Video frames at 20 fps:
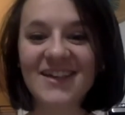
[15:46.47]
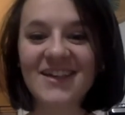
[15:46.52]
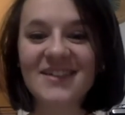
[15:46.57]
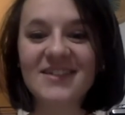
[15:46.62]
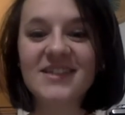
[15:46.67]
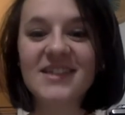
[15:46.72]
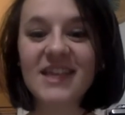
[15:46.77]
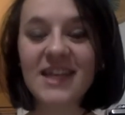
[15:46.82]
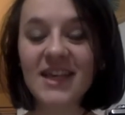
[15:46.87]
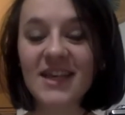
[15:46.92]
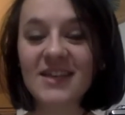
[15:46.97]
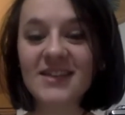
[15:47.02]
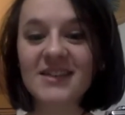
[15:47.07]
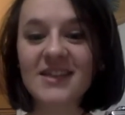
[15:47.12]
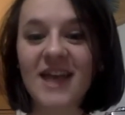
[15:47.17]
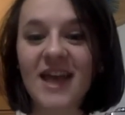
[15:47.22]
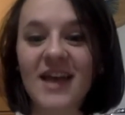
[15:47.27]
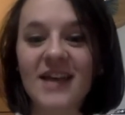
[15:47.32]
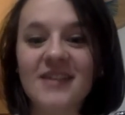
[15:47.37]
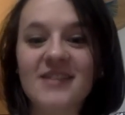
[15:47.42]
T
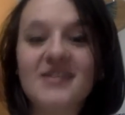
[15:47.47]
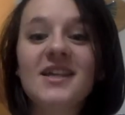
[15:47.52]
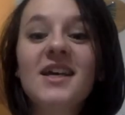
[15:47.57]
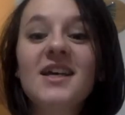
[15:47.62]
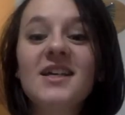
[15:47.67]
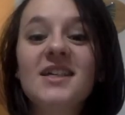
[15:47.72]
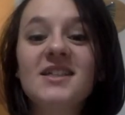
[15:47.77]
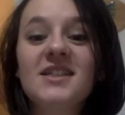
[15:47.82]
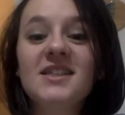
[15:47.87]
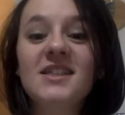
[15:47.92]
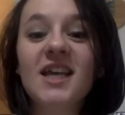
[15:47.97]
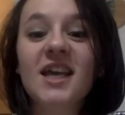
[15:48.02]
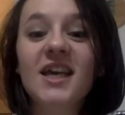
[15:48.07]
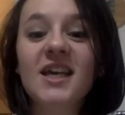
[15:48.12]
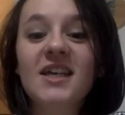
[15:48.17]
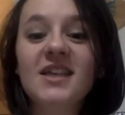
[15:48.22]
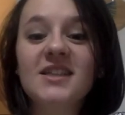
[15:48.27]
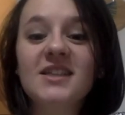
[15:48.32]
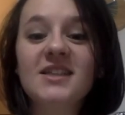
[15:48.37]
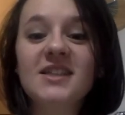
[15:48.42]
says t,
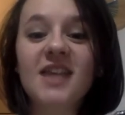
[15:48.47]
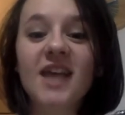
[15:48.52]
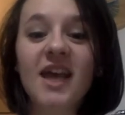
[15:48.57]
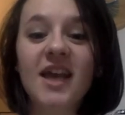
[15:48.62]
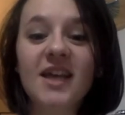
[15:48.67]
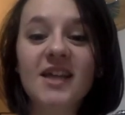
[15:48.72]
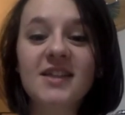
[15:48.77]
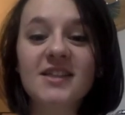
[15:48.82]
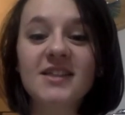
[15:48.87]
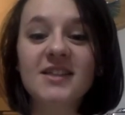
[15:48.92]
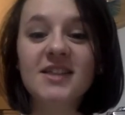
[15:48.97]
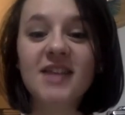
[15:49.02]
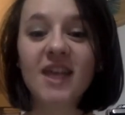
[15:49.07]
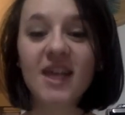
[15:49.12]
t, t.